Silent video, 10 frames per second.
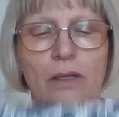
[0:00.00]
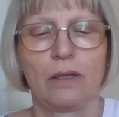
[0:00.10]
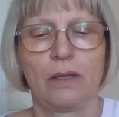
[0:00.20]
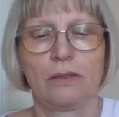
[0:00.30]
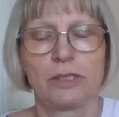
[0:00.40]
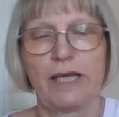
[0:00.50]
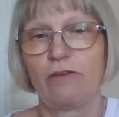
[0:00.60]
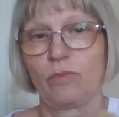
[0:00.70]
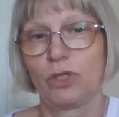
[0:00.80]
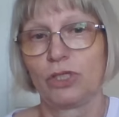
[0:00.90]
And I
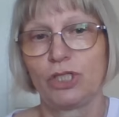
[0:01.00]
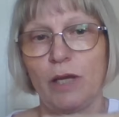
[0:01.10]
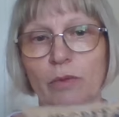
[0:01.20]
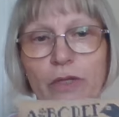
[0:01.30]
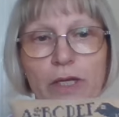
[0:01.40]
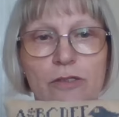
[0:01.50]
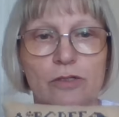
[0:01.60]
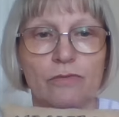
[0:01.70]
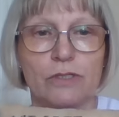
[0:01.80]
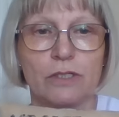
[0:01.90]
haven't put a charm on that because
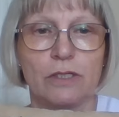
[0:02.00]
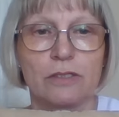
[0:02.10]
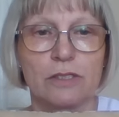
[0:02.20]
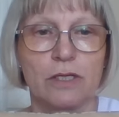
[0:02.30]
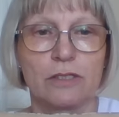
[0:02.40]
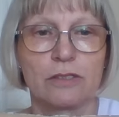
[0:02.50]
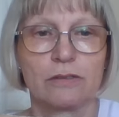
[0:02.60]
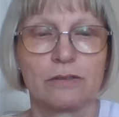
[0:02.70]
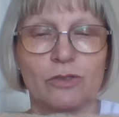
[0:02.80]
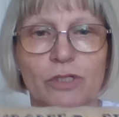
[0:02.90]
obviously it says
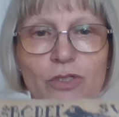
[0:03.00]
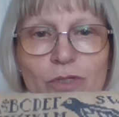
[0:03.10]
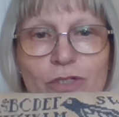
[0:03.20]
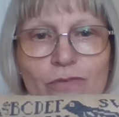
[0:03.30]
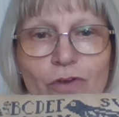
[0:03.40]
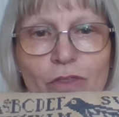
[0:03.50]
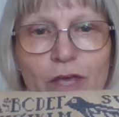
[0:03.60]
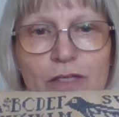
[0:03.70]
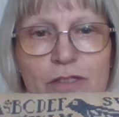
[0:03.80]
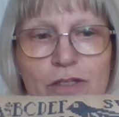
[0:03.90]
2024
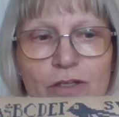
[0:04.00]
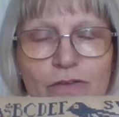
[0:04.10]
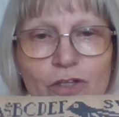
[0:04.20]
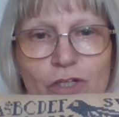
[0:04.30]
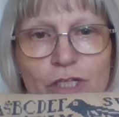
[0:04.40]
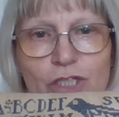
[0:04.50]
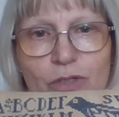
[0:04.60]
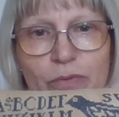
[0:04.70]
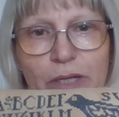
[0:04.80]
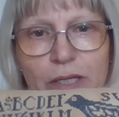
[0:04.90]
there, so no need to
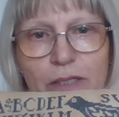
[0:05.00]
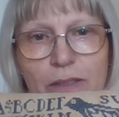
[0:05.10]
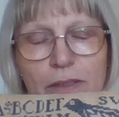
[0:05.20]
really.